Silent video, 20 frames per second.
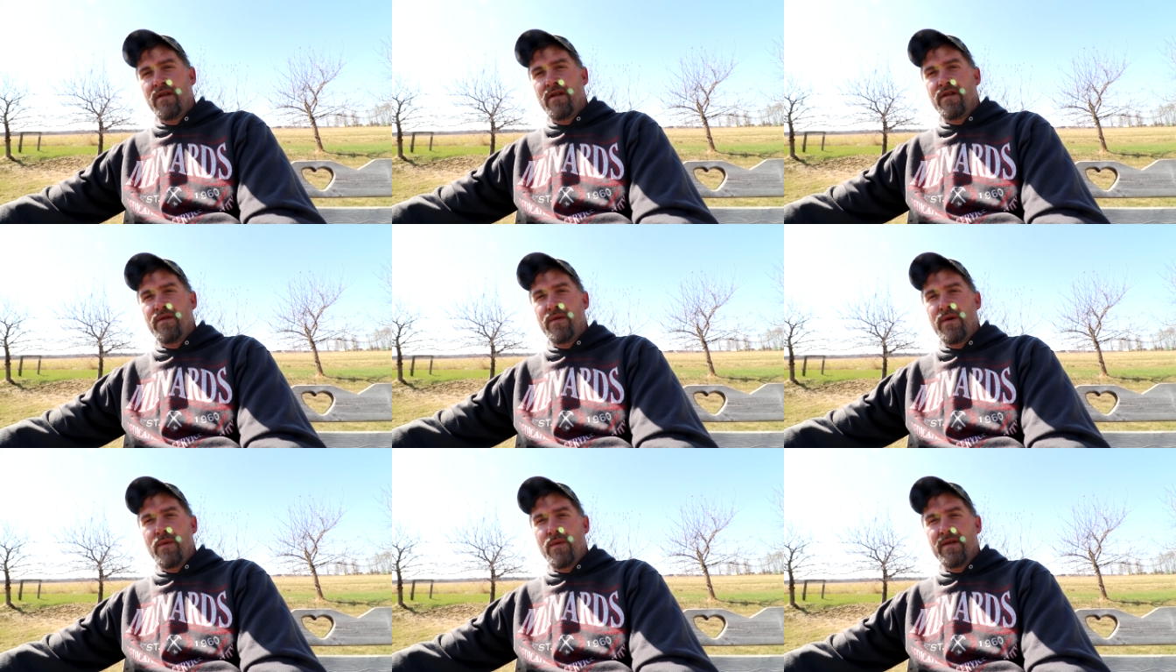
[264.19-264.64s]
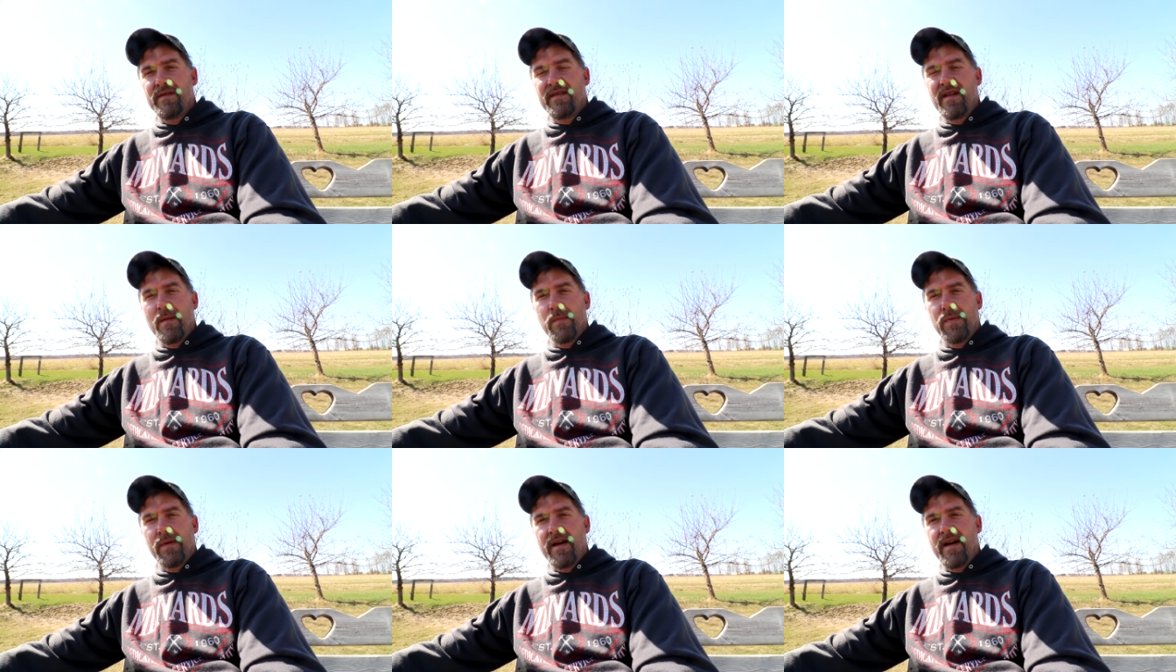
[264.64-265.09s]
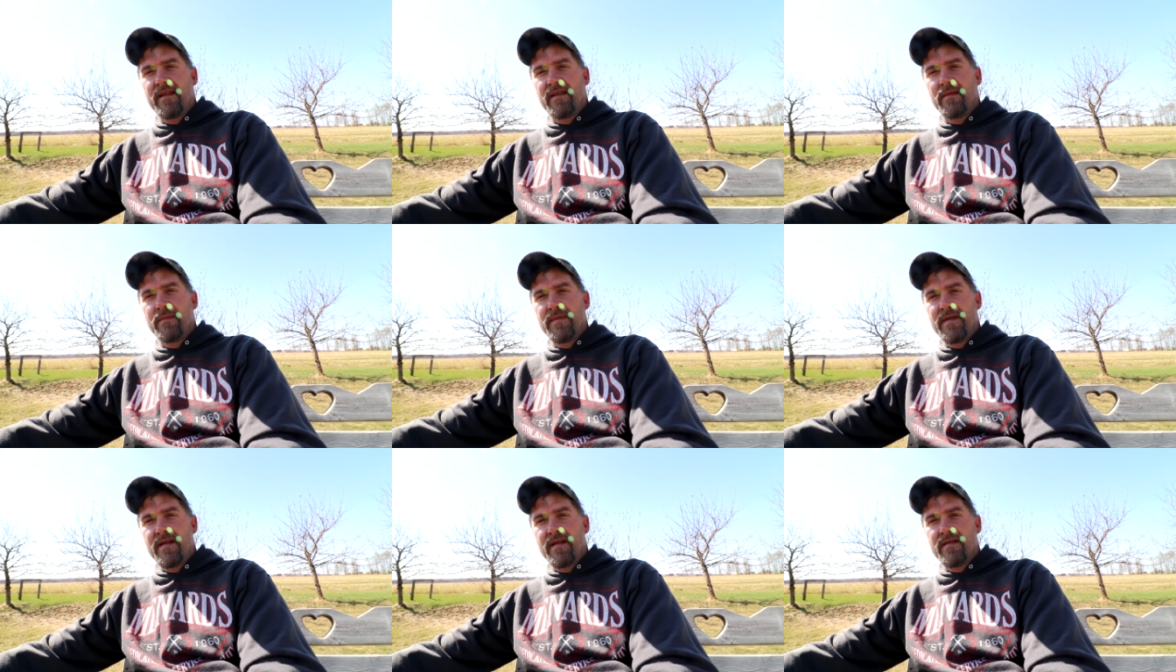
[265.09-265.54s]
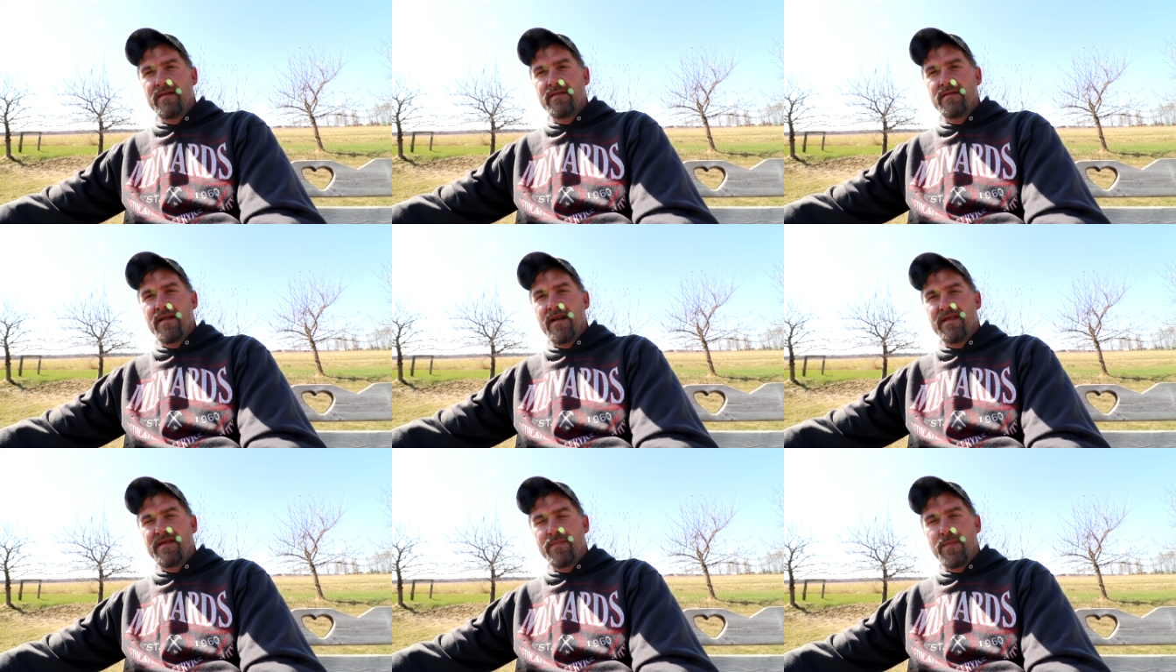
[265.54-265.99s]
or do we want that plant to be
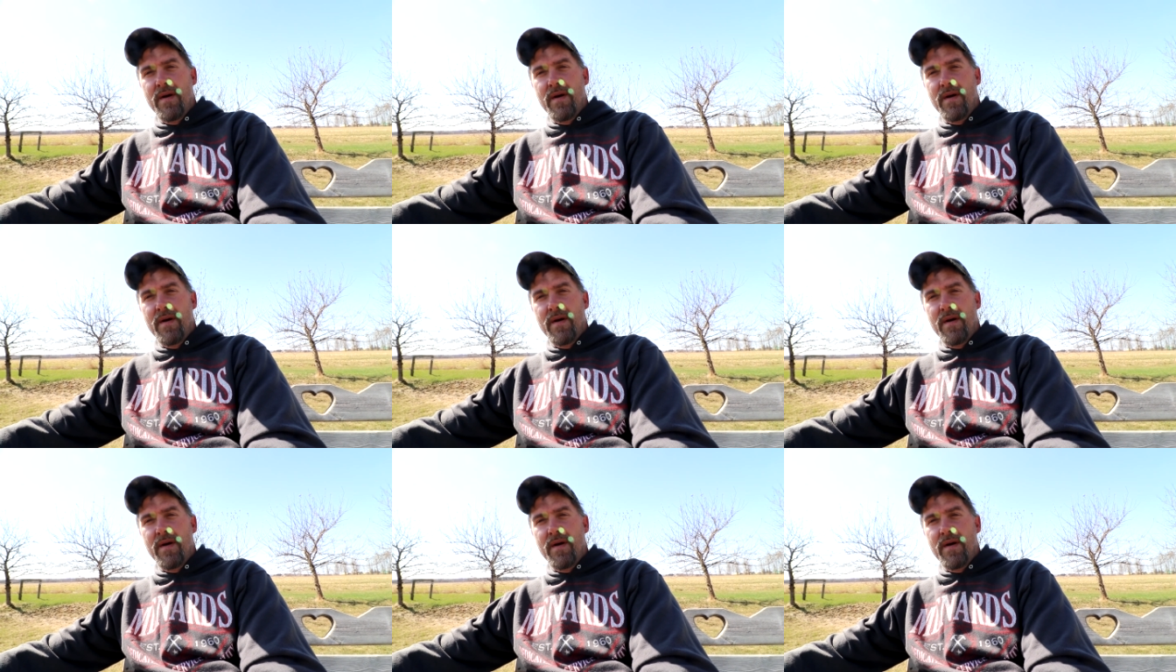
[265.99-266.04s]
its